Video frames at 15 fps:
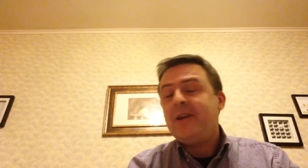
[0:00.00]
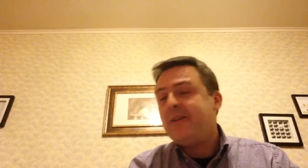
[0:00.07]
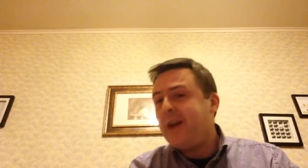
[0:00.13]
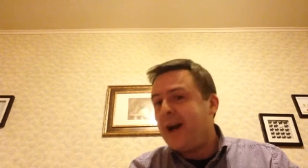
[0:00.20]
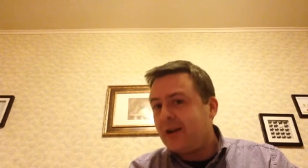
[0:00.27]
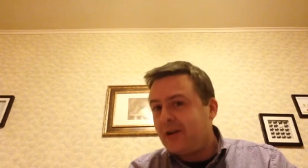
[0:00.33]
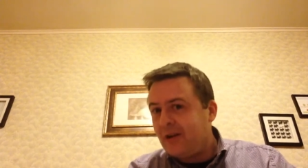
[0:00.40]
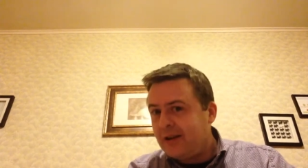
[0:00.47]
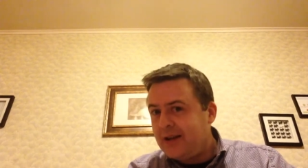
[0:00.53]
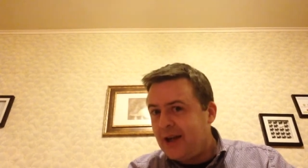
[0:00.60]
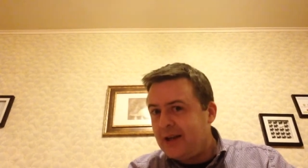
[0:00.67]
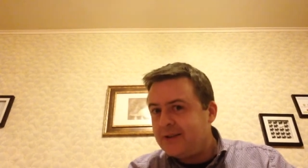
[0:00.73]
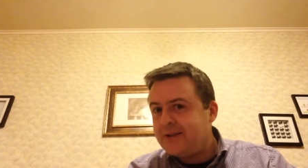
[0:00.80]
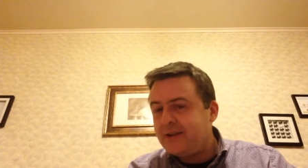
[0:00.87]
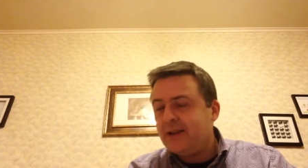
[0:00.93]
That got
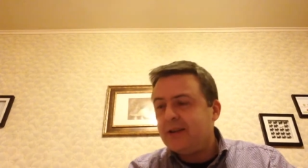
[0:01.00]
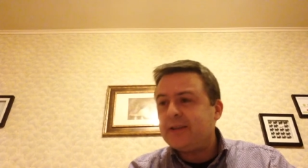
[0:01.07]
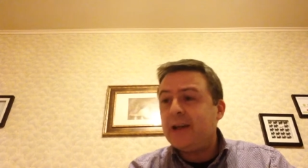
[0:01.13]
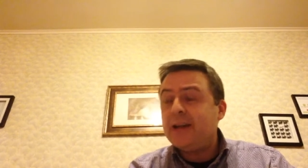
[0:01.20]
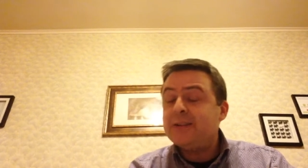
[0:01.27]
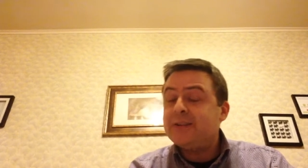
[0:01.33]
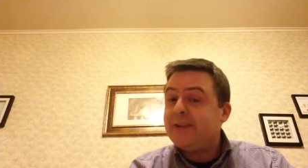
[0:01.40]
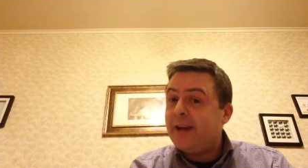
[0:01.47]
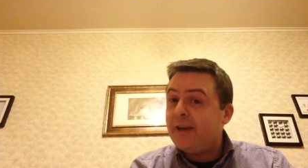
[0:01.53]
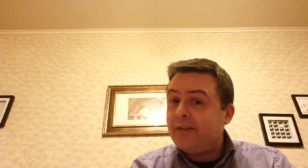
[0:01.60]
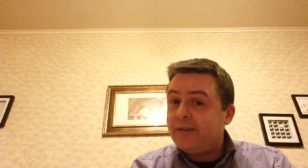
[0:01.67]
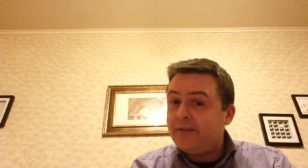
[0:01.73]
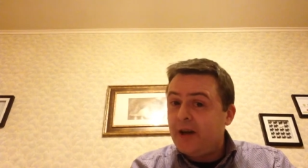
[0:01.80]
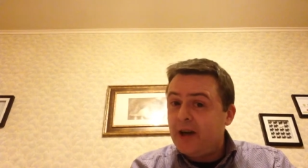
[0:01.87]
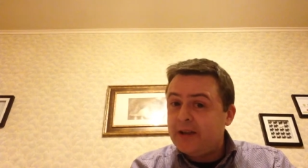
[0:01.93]
cancelled, and Sierra
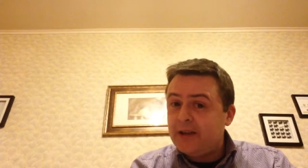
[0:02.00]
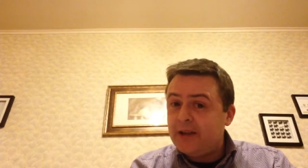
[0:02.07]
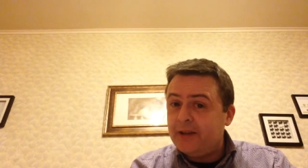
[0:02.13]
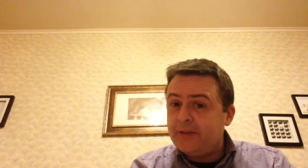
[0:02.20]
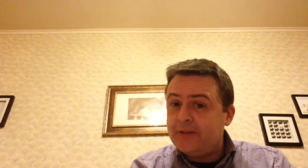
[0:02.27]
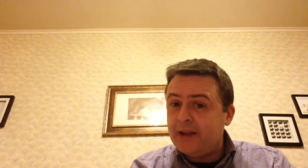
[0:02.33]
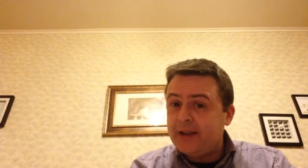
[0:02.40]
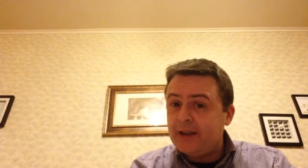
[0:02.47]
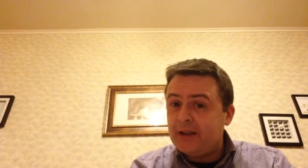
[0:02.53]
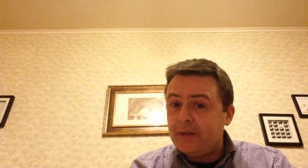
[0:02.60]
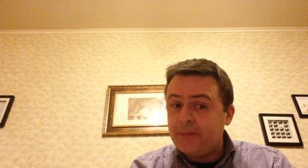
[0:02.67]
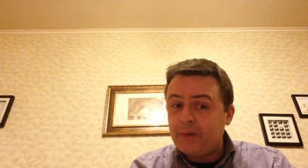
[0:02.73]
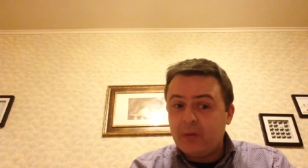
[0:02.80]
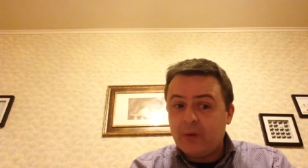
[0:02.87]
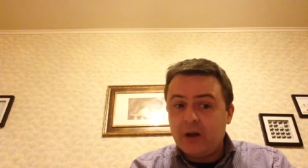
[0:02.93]
Nevada have taken
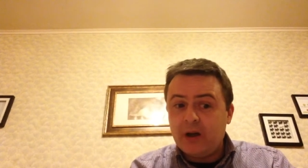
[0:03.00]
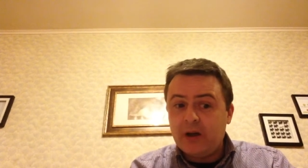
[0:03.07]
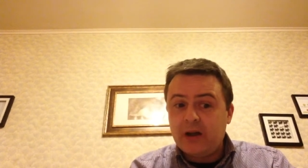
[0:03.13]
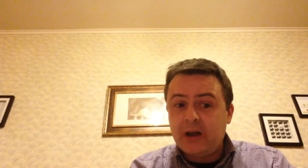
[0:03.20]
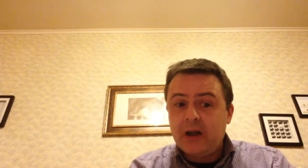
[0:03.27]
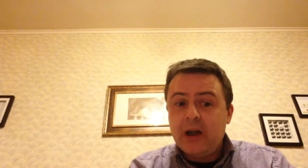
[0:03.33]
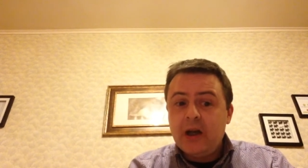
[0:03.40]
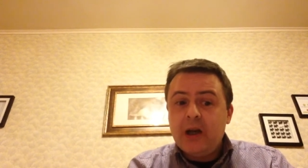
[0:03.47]
up the work.